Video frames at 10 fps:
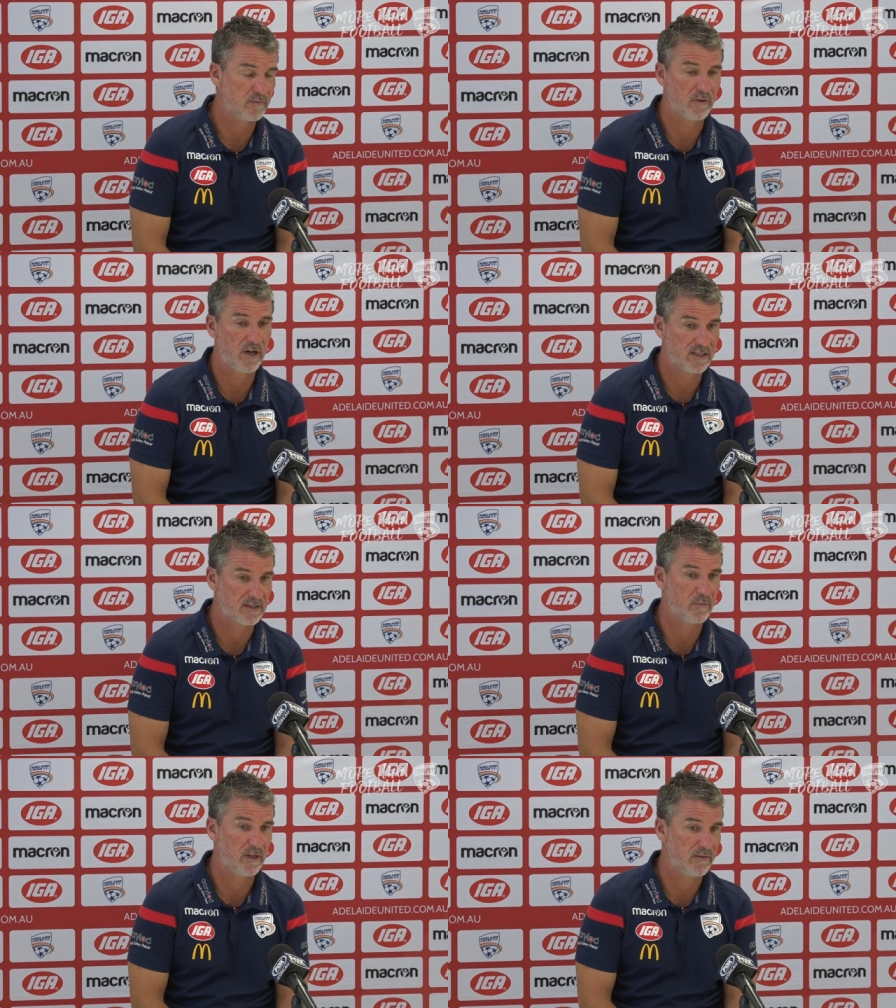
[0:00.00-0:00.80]
For
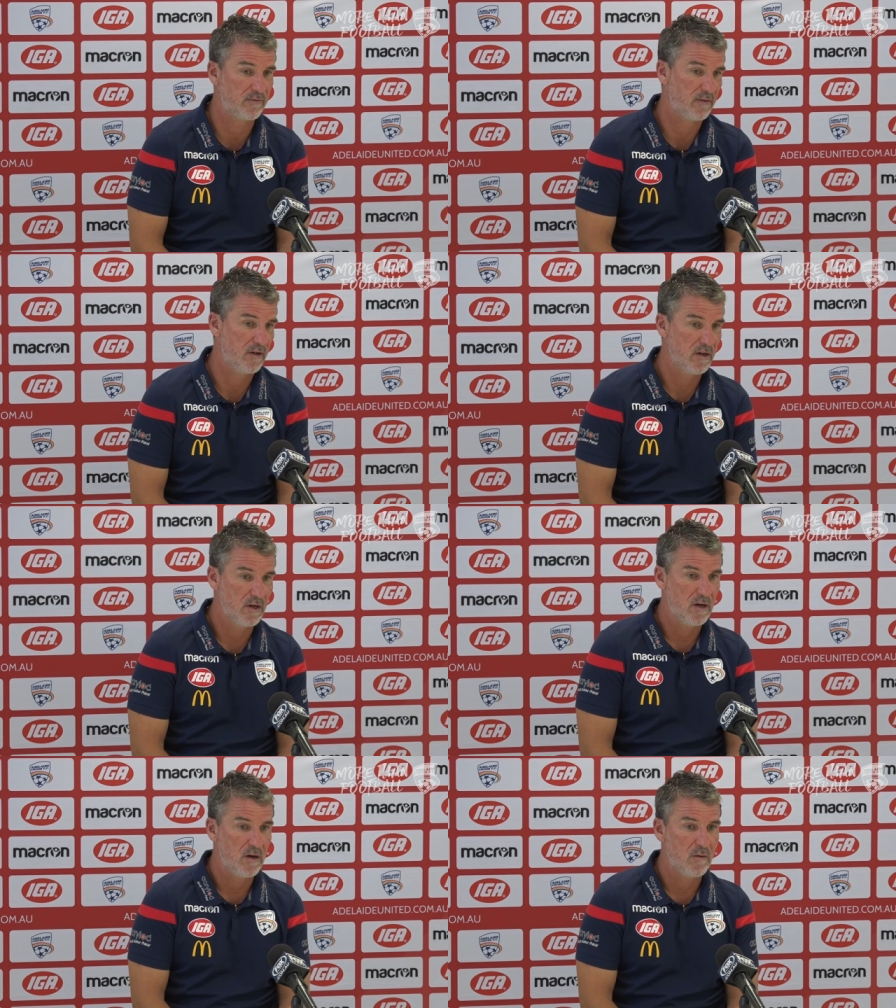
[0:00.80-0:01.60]
us, we have
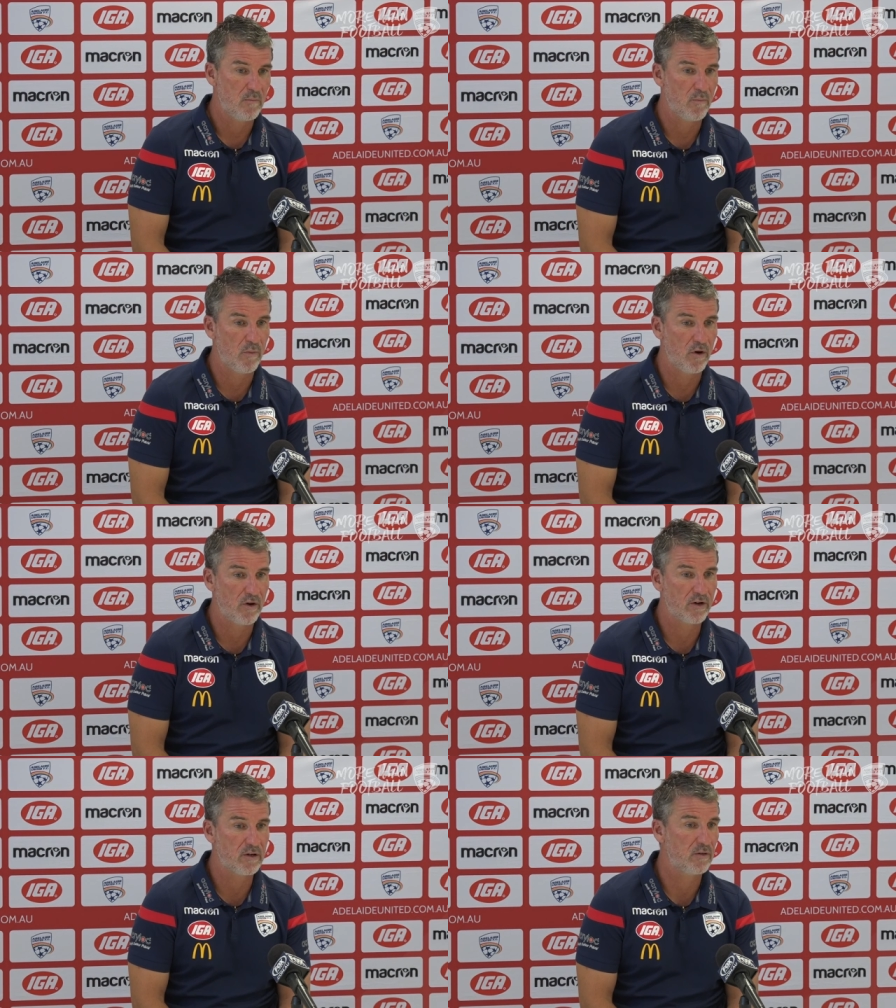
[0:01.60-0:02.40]

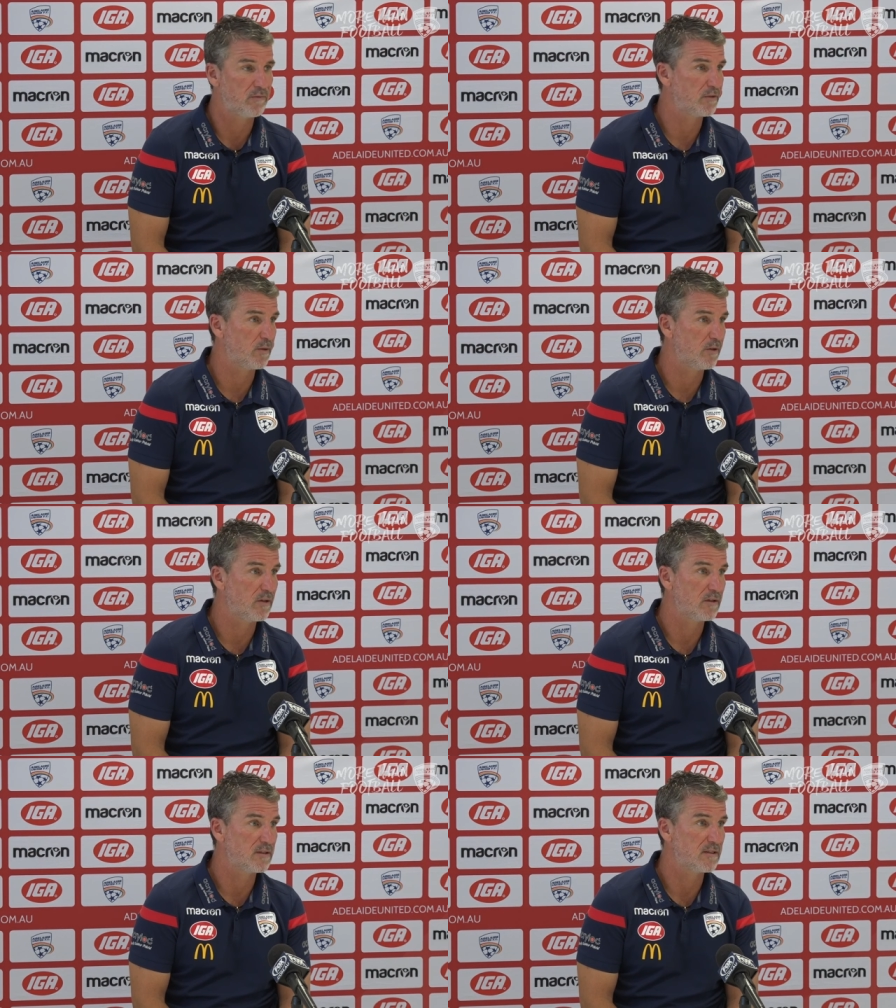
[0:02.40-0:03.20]
more a comfortable
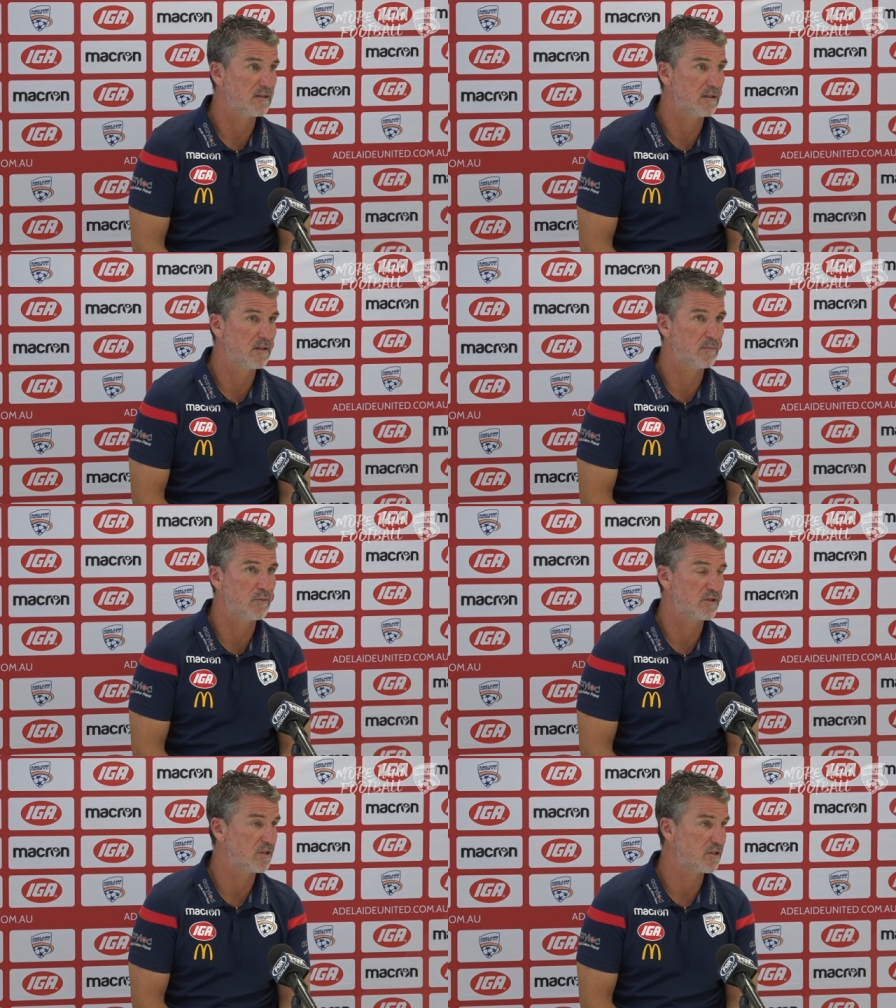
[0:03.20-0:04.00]

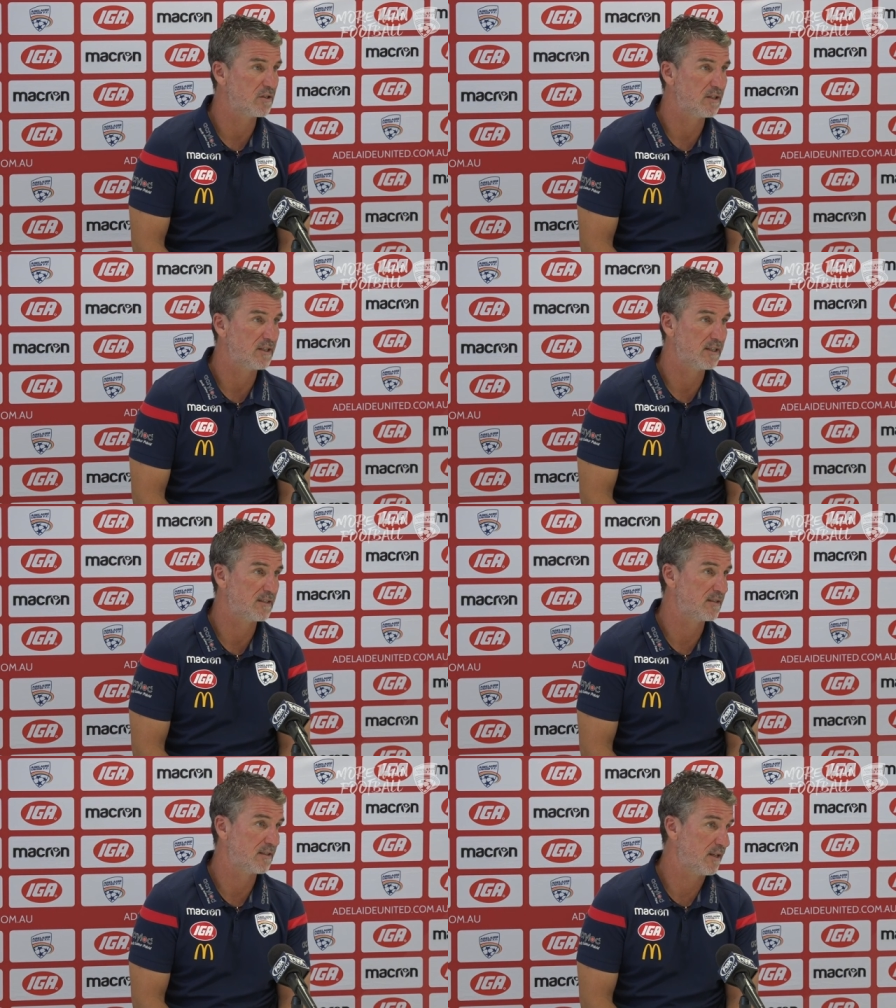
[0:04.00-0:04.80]
position
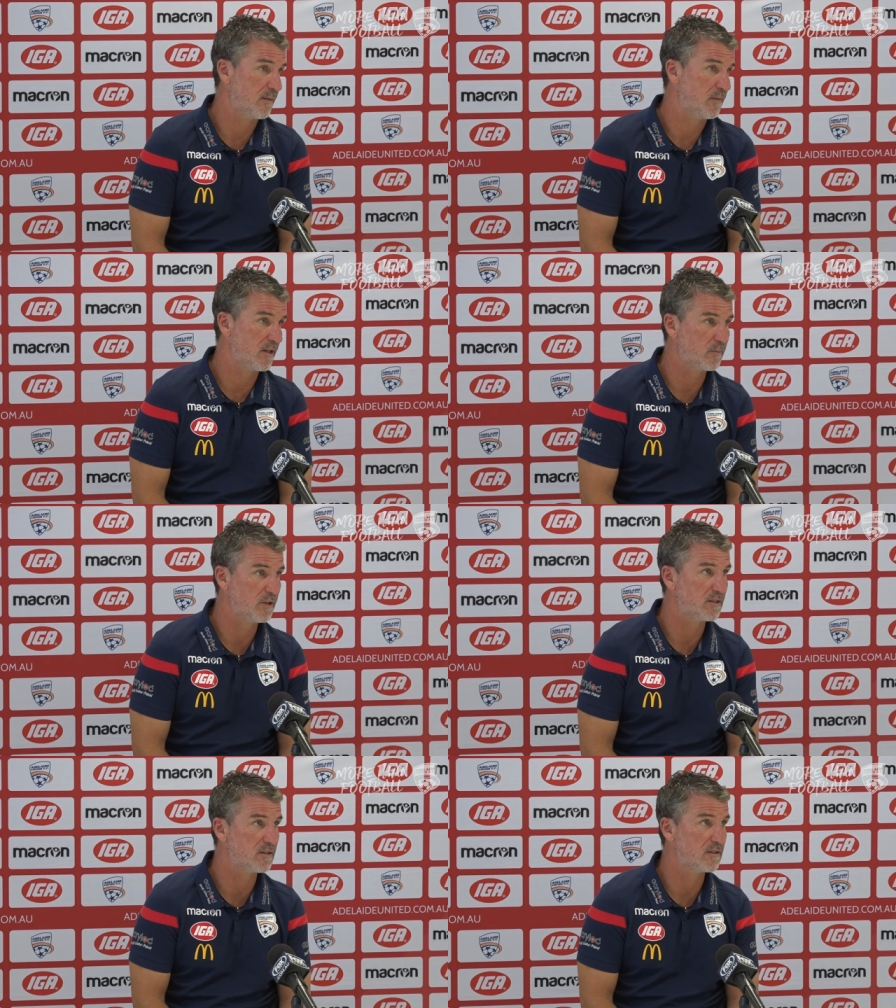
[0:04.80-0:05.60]
as them. That
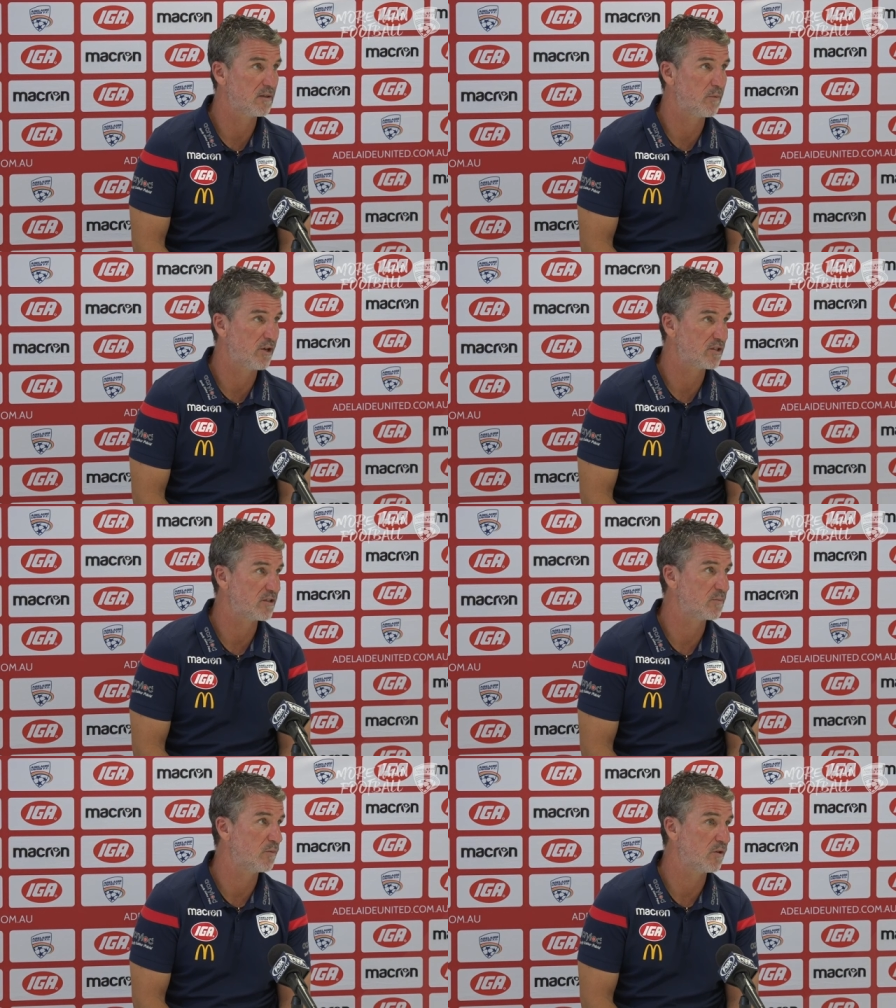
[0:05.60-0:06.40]
means the pressure
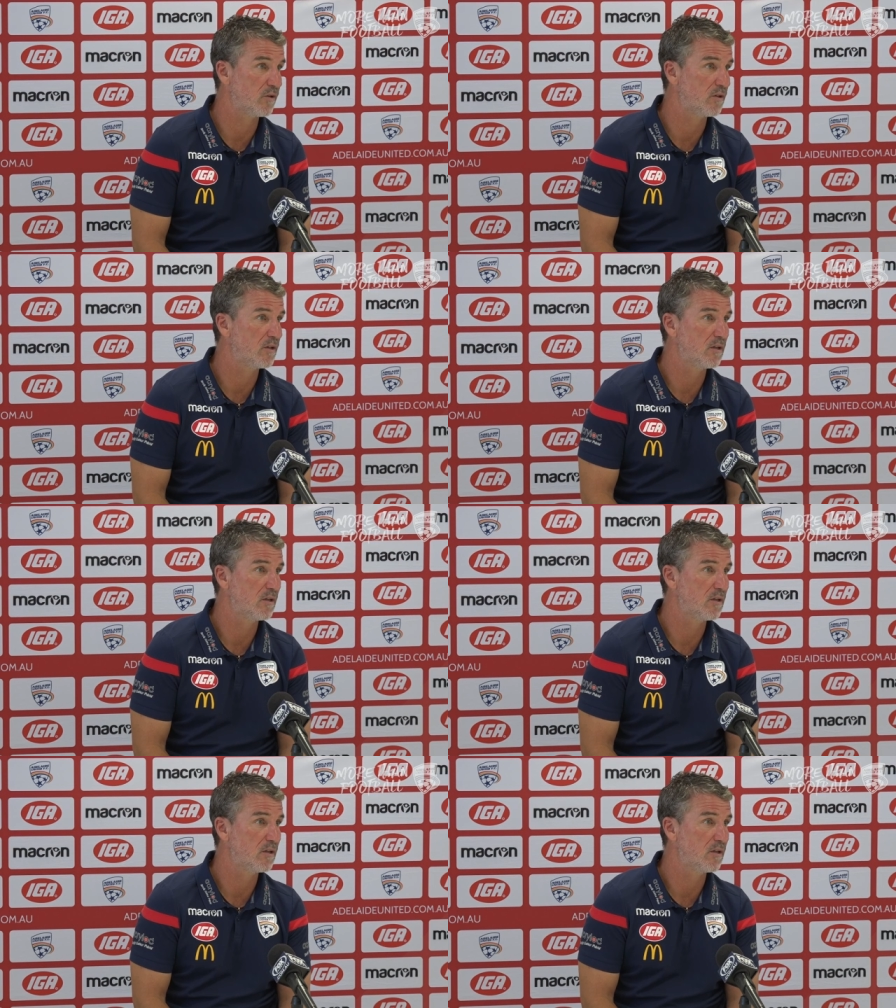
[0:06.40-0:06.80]
is more